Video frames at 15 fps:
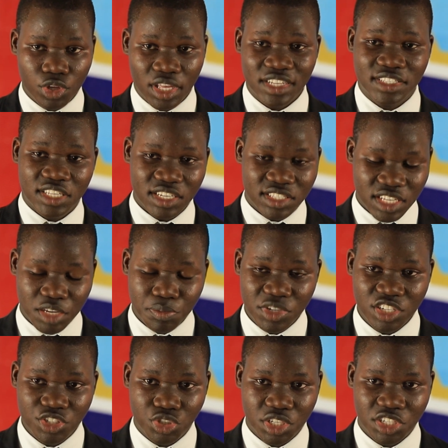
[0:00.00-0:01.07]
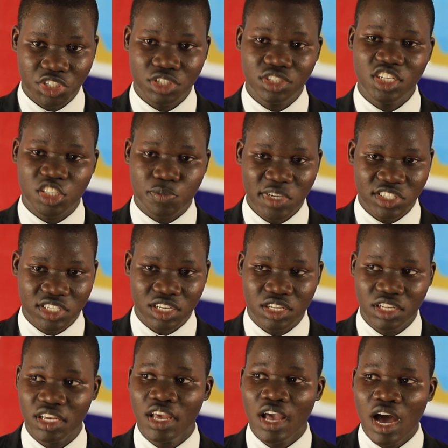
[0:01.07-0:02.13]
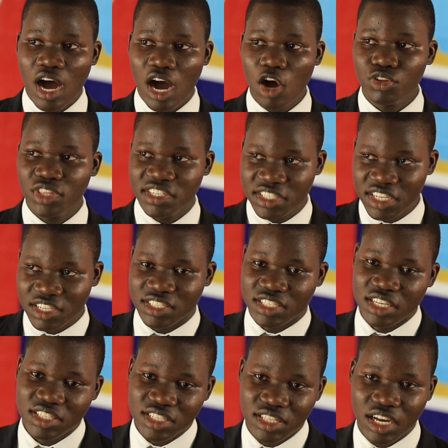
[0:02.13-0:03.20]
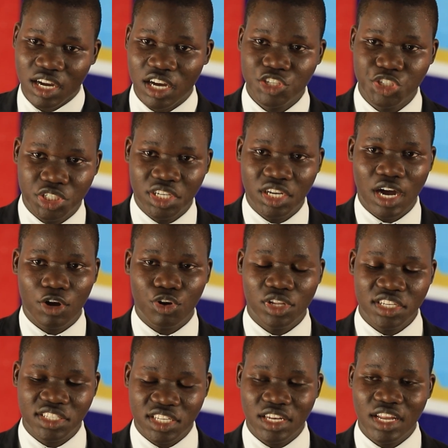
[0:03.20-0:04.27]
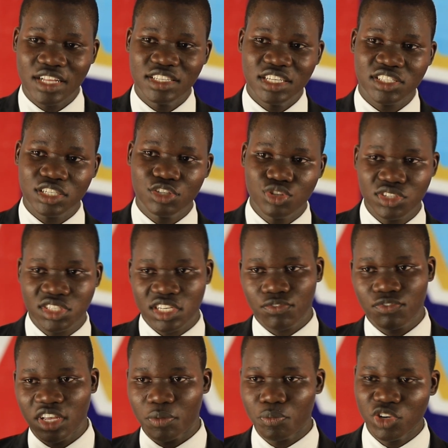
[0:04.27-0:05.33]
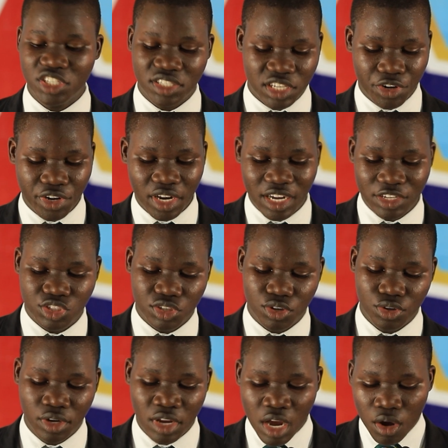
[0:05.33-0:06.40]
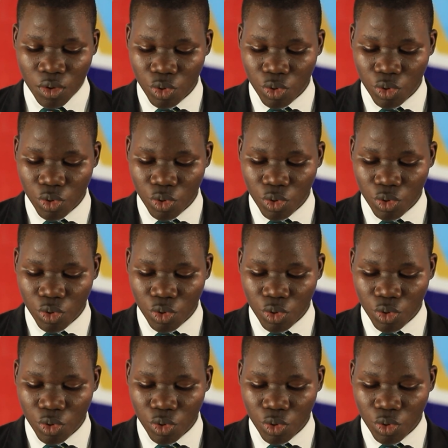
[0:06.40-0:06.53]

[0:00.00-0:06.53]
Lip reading: Well, the tax administration is basically how the taxes in the country are collected, and this includes stuff like monitoring and so on.